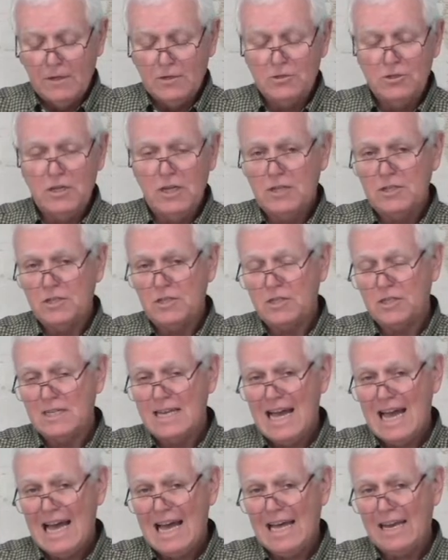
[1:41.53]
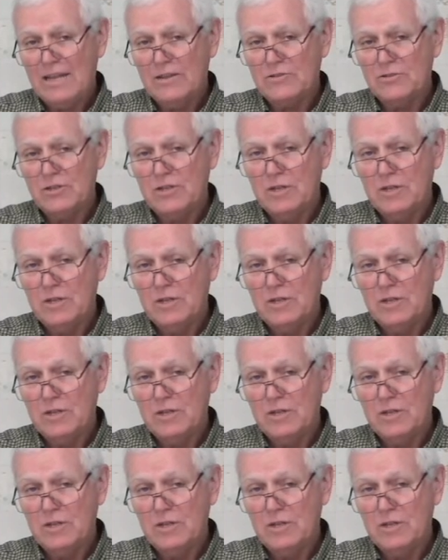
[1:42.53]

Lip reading: Jesus died as a